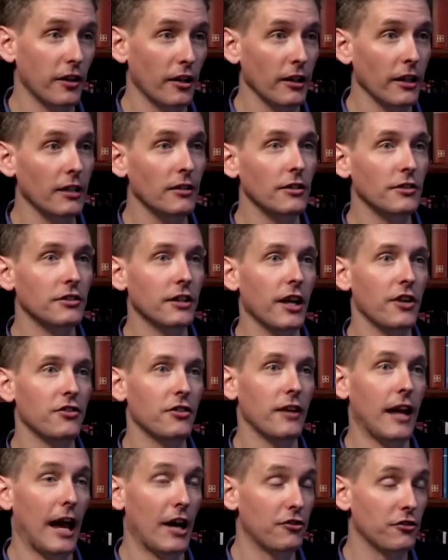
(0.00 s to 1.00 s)
then
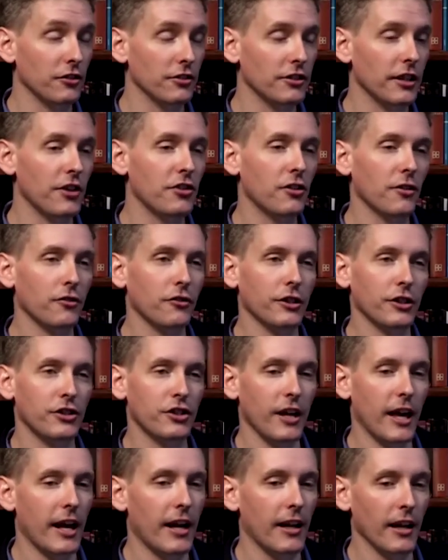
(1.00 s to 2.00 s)
legalization, nationalization of
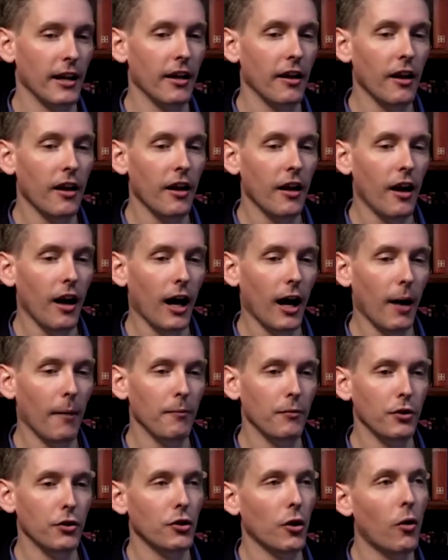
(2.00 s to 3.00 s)
Christianity,
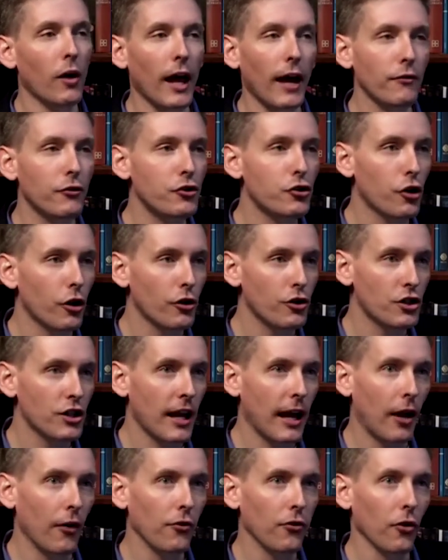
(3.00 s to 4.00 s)
you don't have church
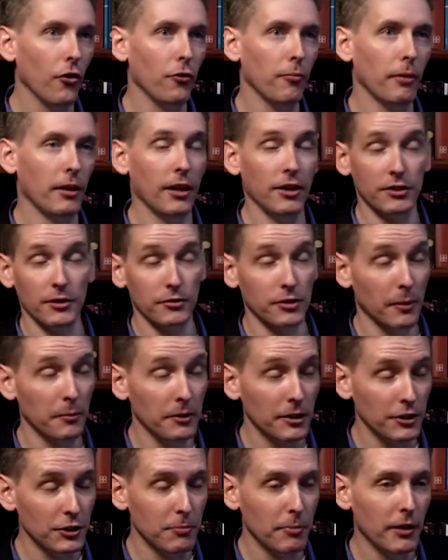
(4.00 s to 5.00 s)
councils because of some
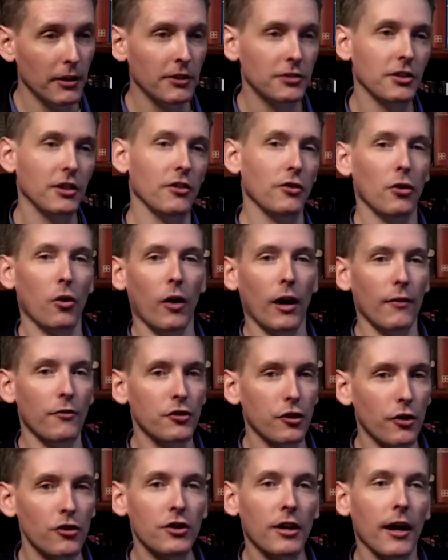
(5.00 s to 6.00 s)
conspiracy. You don't have
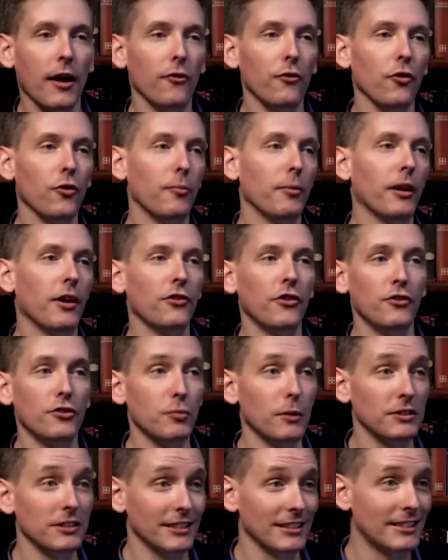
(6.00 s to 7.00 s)
church councils because it
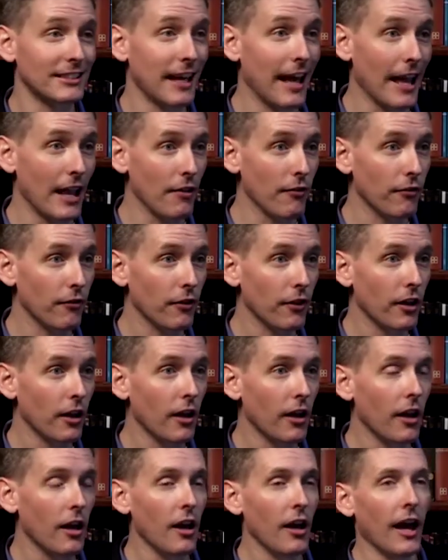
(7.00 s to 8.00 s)
just wasn't safe.
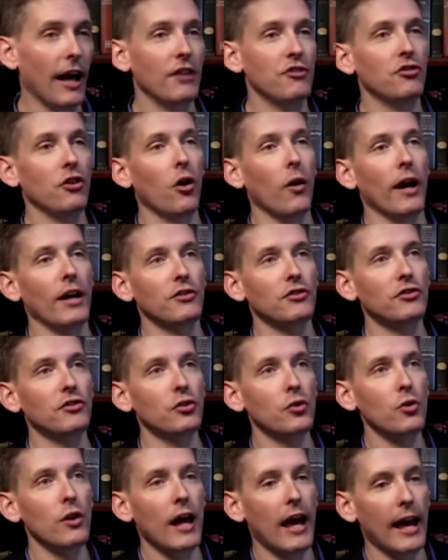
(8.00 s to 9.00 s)
And so as
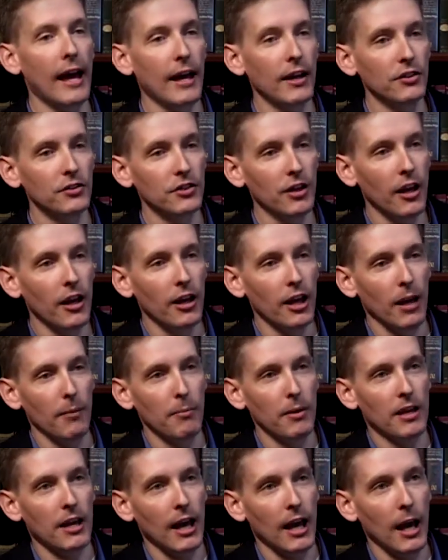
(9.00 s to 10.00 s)
soon as it
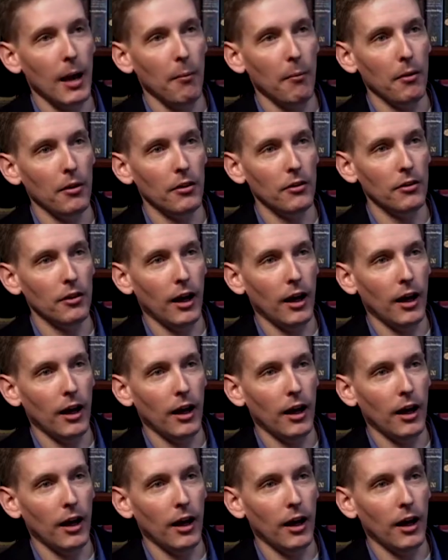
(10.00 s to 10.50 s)
became